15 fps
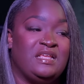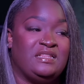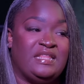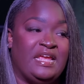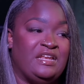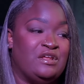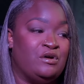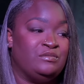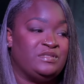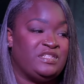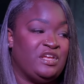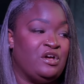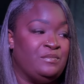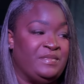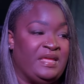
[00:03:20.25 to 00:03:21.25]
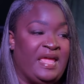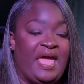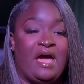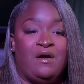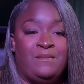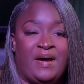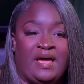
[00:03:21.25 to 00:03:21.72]
they don't tell me
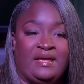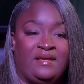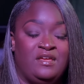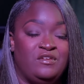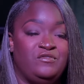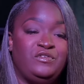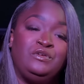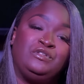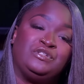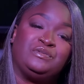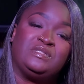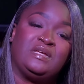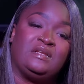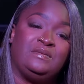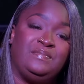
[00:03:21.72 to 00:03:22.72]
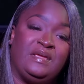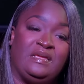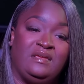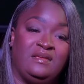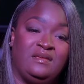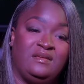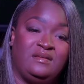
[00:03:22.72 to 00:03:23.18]
how my future is going to be.